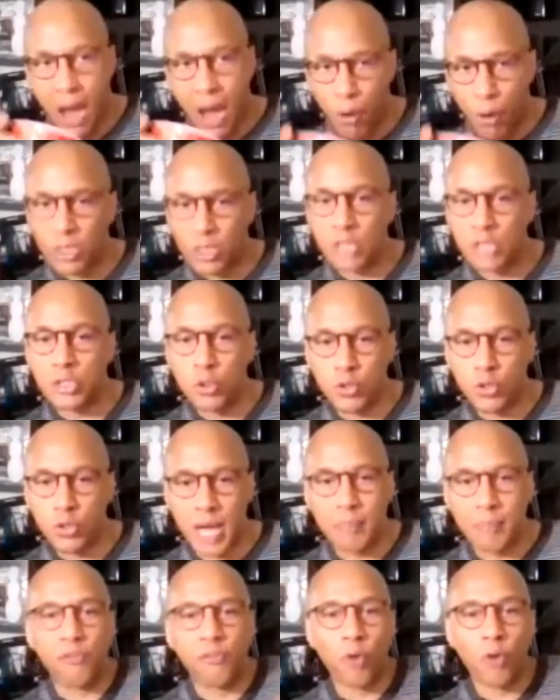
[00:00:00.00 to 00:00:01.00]
I want to do
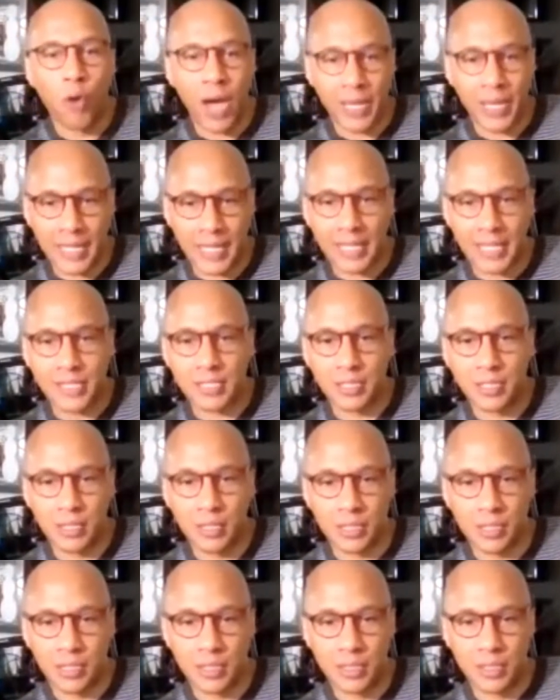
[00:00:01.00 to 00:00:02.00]
that before I get into
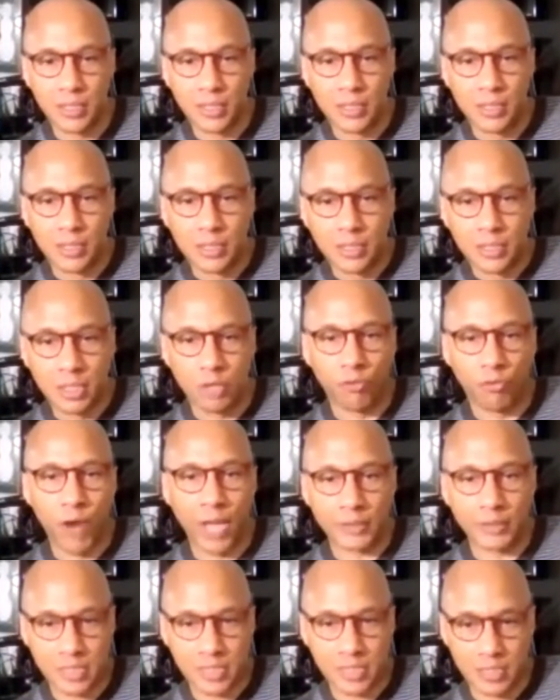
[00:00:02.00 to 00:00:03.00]
the
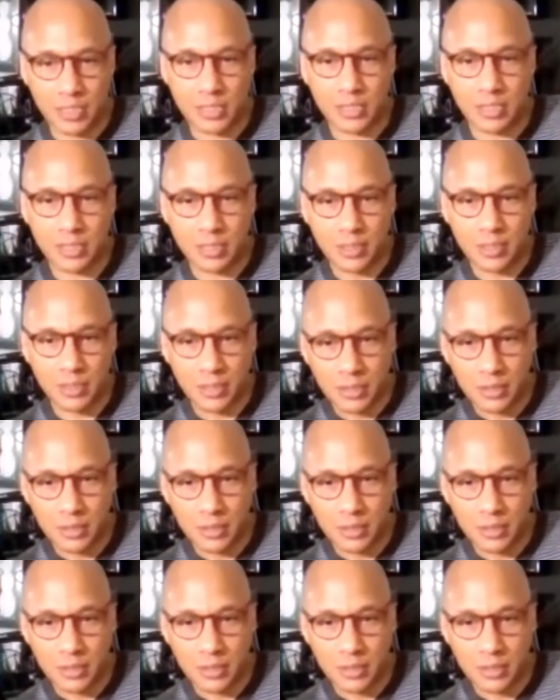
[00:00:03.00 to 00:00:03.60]
recklessness.